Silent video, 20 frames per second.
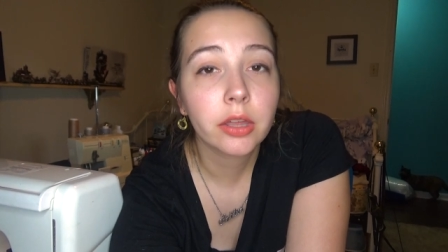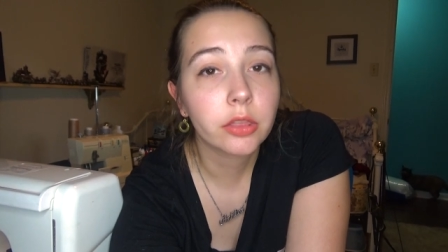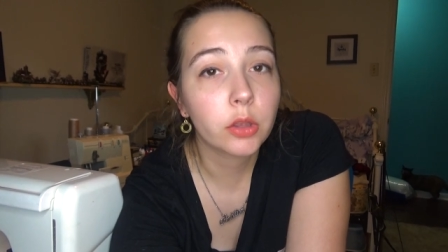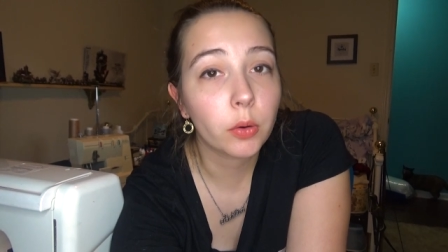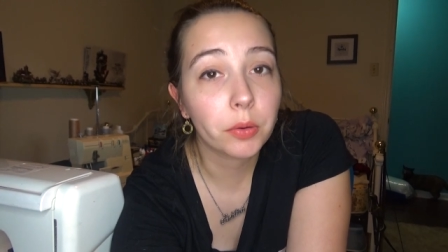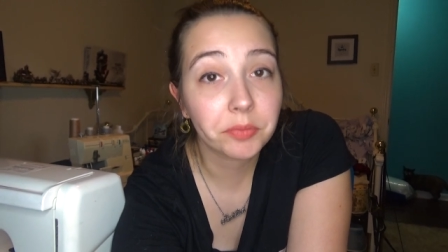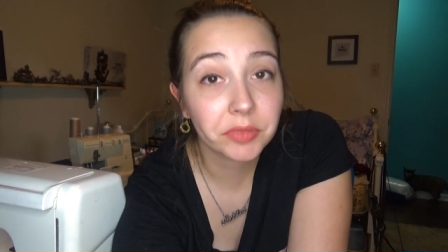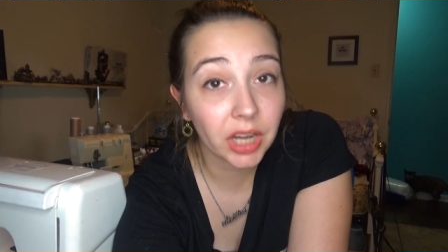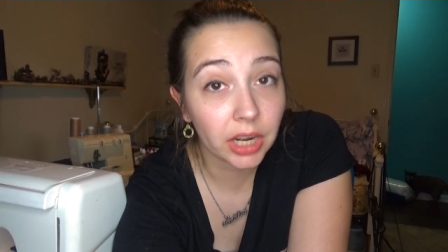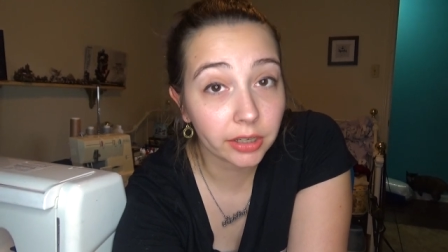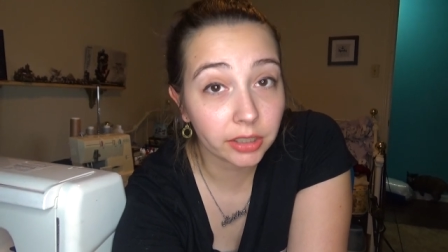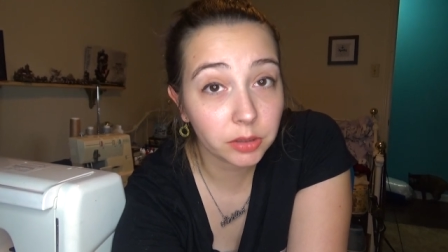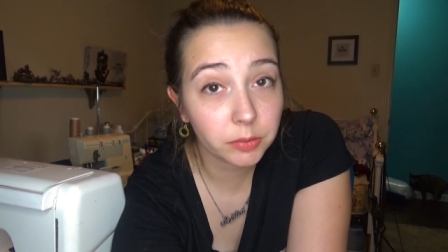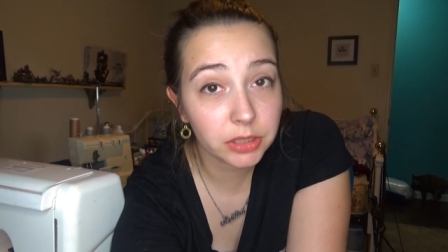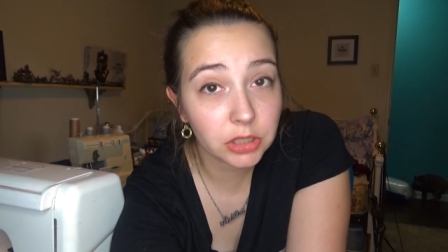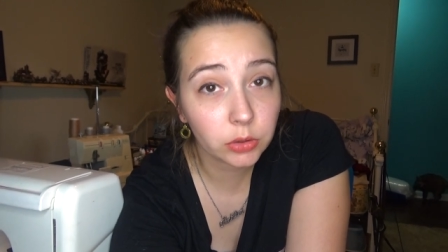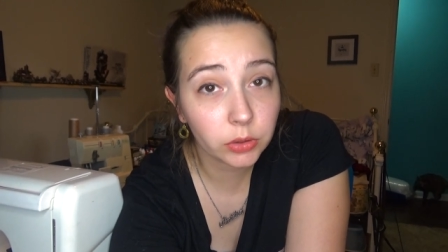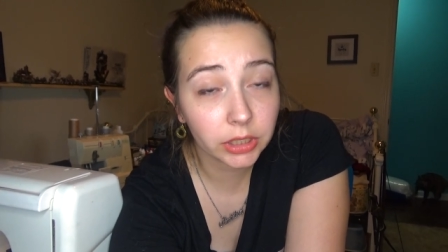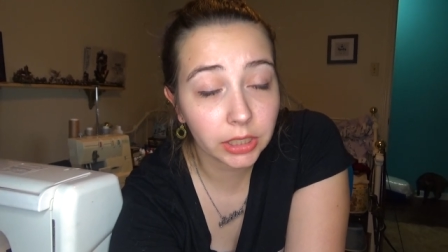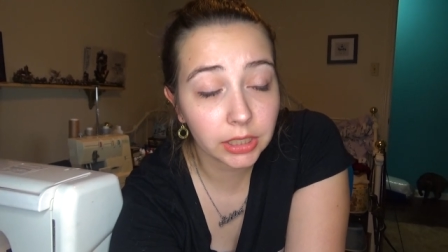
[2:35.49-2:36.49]
though I'm not going to
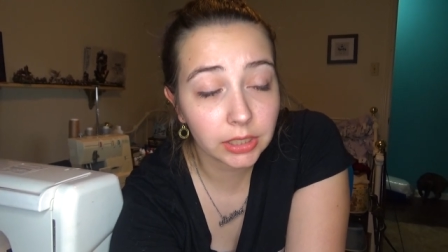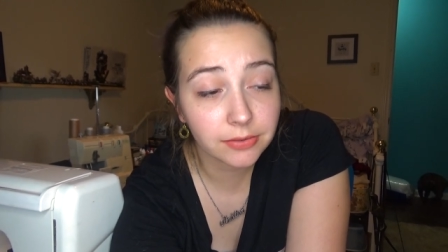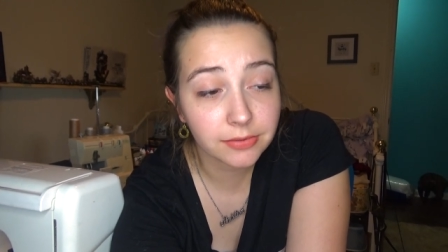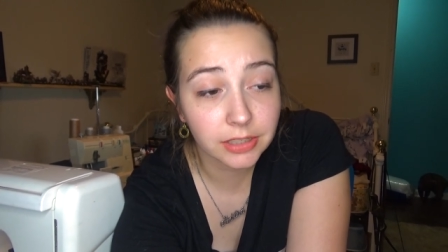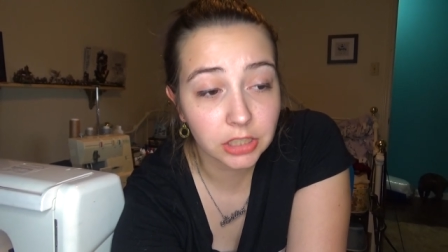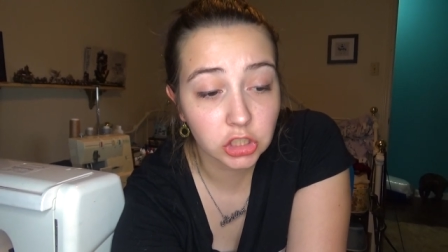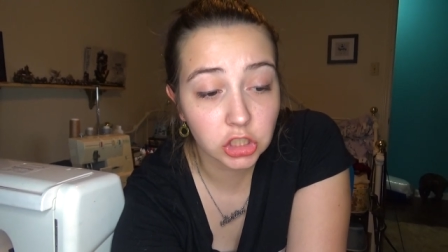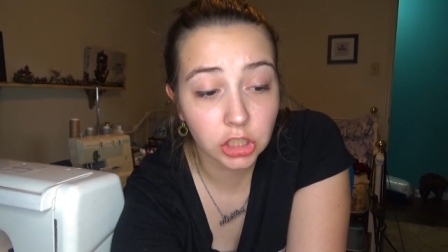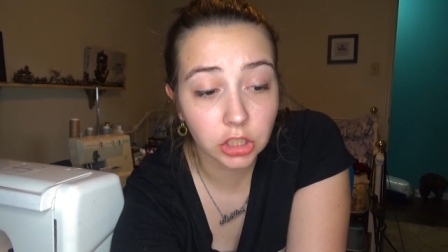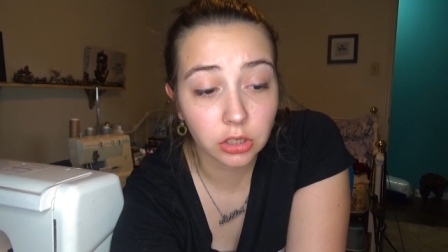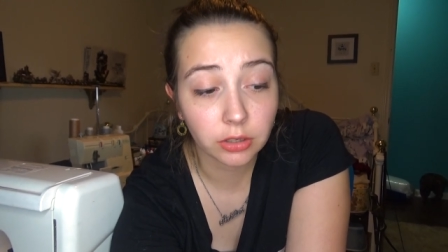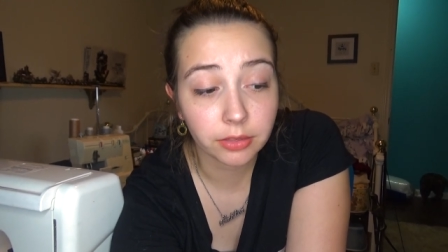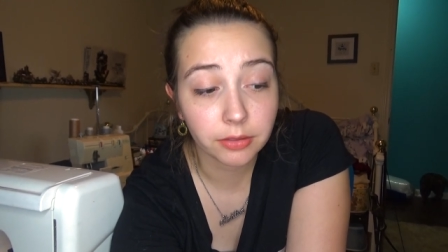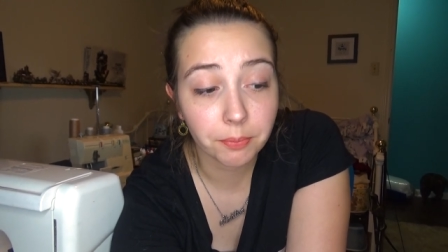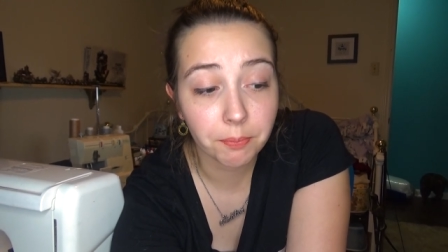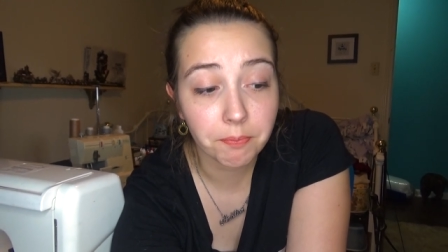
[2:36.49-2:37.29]
be doing any finishing on the